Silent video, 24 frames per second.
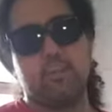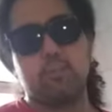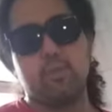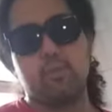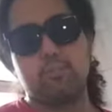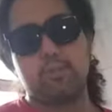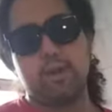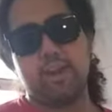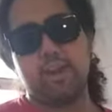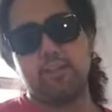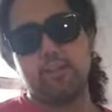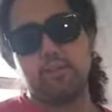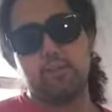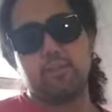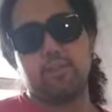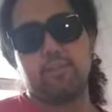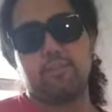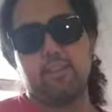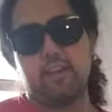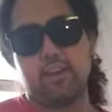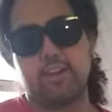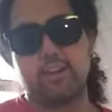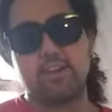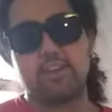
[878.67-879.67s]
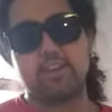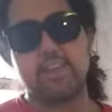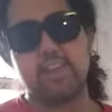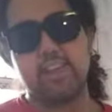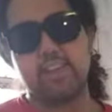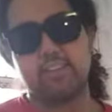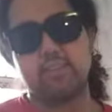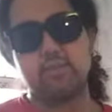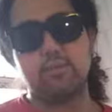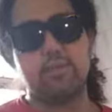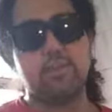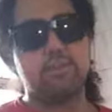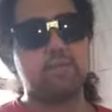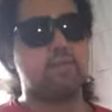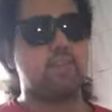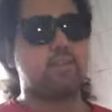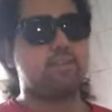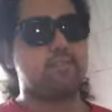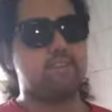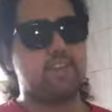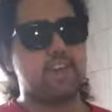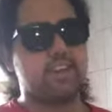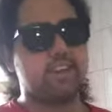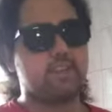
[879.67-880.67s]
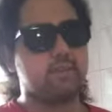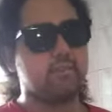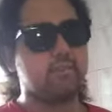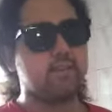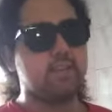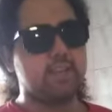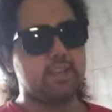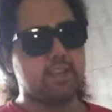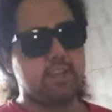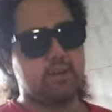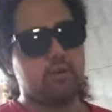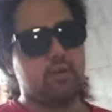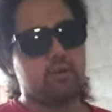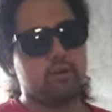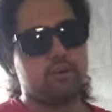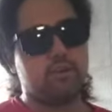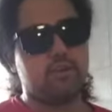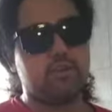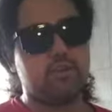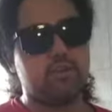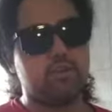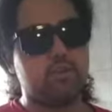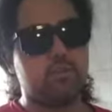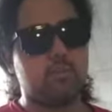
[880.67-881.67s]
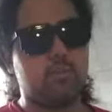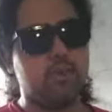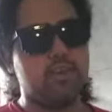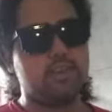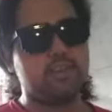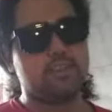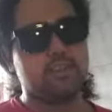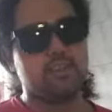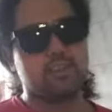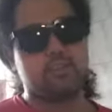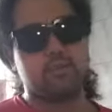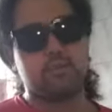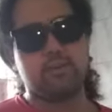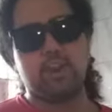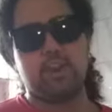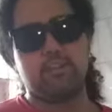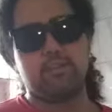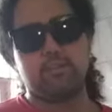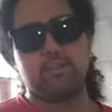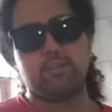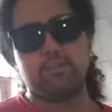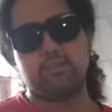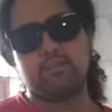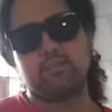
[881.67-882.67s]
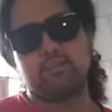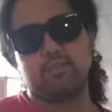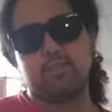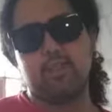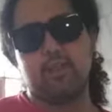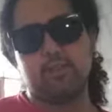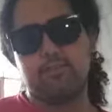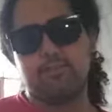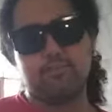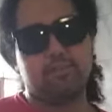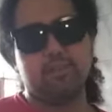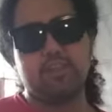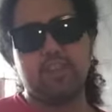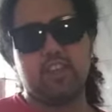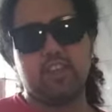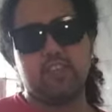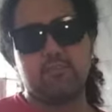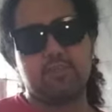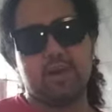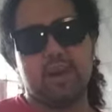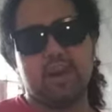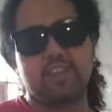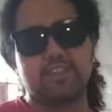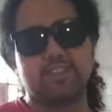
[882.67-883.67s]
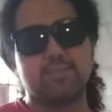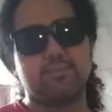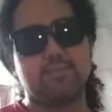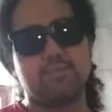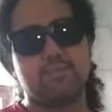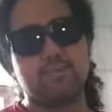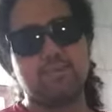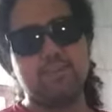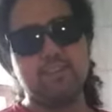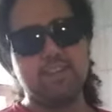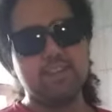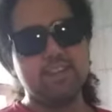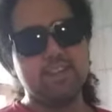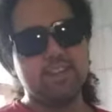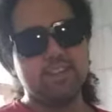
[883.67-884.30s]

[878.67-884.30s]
It'll bite you in the fucking dick. It'll give you the venom. It'll hurt you in ways that you never believe possible.